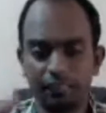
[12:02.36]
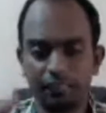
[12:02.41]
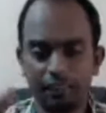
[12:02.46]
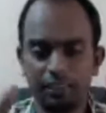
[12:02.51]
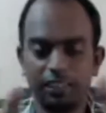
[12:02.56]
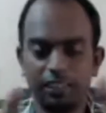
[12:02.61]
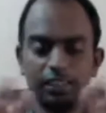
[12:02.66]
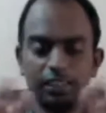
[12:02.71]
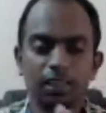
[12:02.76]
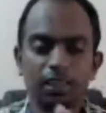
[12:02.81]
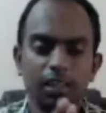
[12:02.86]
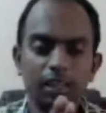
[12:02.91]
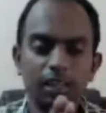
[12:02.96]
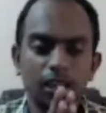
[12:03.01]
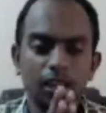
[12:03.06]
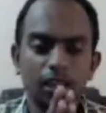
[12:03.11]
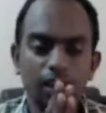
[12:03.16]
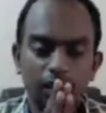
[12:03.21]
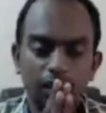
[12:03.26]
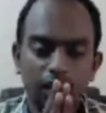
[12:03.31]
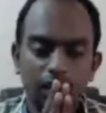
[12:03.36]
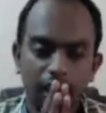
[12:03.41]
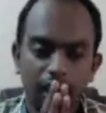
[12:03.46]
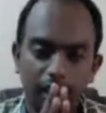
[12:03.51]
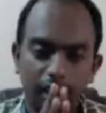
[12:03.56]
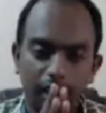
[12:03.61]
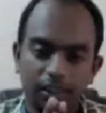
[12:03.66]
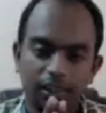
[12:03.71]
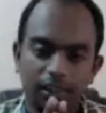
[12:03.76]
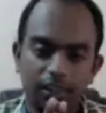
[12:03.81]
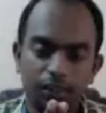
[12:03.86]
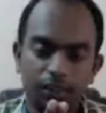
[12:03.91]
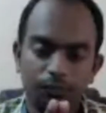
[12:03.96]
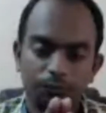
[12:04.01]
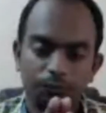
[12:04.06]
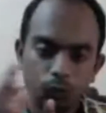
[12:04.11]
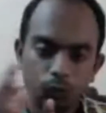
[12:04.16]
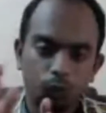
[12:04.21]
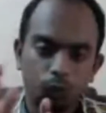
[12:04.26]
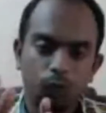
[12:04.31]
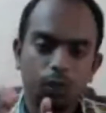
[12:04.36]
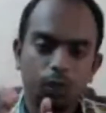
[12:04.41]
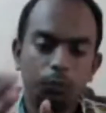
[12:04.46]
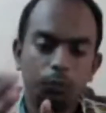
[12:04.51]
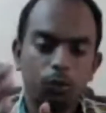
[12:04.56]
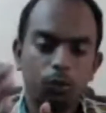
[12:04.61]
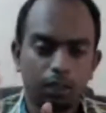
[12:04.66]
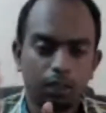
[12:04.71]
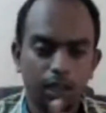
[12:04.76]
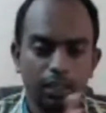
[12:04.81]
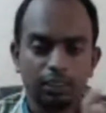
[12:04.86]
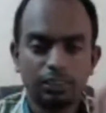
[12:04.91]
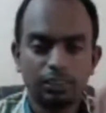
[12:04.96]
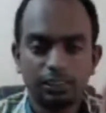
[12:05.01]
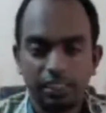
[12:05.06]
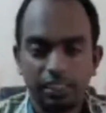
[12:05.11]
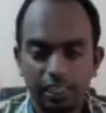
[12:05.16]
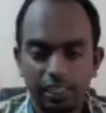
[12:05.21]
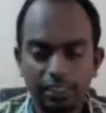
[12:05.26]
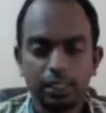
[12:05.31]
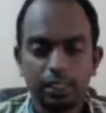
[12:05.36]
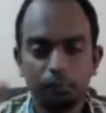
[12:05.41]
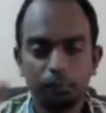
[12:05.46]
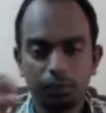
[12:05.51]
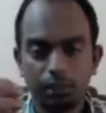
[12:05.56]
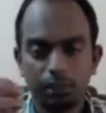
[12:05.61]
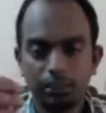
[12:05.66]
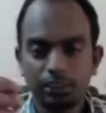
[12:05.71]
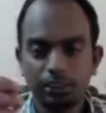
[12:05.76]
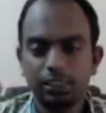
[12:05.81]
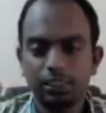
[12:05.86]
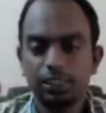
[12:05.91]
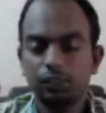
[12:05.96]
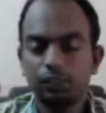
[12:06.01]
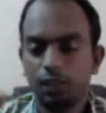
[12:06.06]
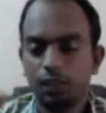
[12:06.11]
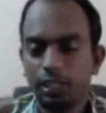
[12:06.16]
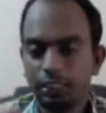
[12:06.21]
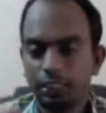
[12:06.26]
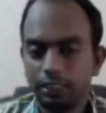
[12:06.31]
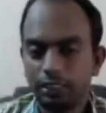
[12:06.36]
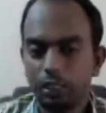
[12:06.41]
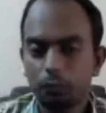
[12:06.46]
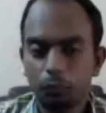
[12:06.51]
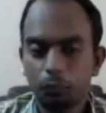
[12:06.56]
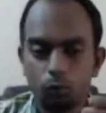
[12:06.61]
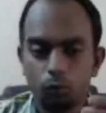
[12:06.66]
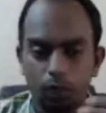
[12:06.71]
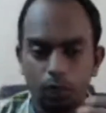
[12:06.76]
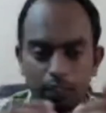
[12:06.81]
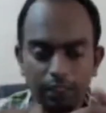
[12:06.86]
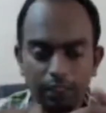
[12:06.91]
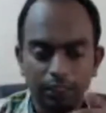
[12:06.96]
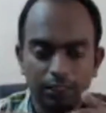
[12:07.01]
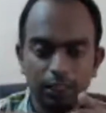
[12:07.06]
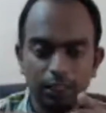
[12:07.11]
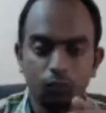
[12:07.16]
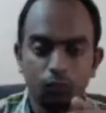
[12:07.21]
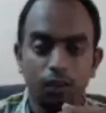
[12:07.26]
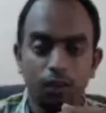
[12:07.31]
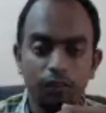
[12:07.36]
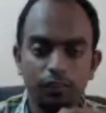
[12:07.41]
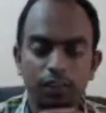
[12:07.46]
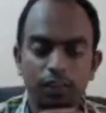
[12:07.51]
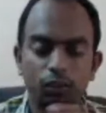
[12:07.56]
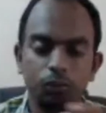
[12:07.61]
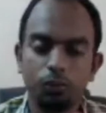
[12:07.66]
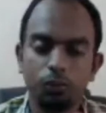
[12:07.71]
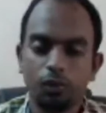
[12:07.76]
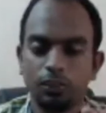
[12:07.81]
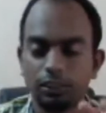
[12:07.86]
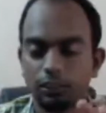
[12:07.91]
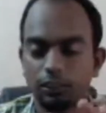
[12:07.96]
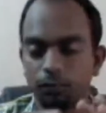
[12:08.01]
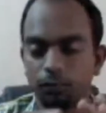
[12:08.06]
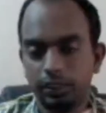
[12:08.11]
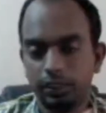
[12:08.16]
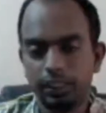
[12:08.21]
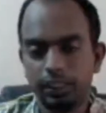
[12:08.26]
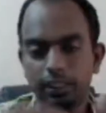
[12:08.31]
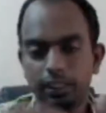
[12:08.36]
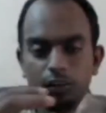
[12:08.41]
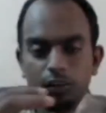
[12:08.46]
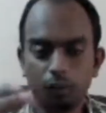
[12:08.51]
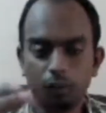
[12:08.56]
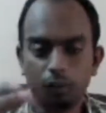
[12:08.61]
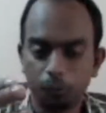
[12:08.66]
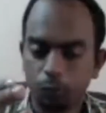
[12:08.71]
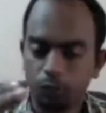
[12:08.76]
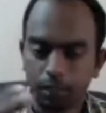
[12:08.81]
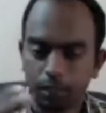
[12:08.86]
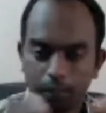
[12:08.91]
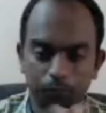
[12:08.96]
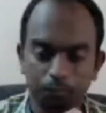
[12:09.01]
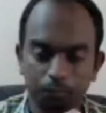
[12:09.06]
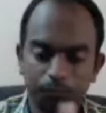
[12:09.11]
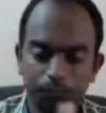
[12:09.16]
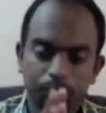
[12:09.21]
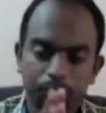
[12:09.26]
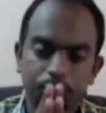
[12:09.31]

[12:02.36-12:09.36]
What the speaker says: everything. And one more last example. I'll just say one example to understand why we need to process big data one more time.